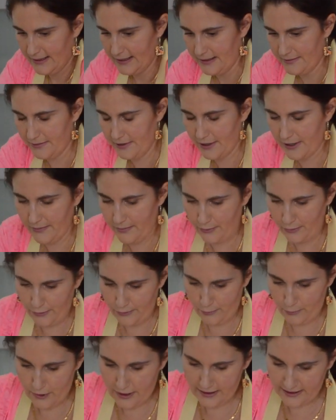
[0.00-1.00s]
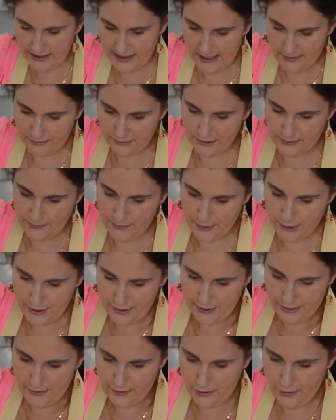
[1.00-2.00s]
I'm going to put 1
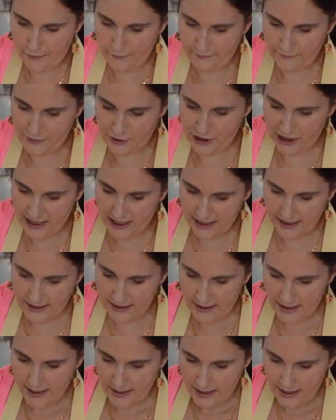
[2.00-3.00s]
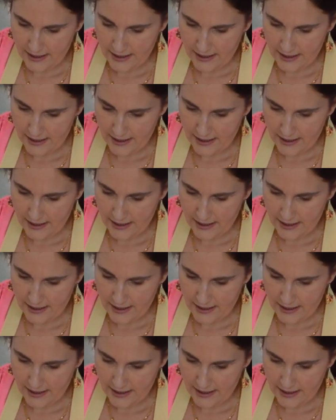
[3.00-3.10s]
tablespoon of chicken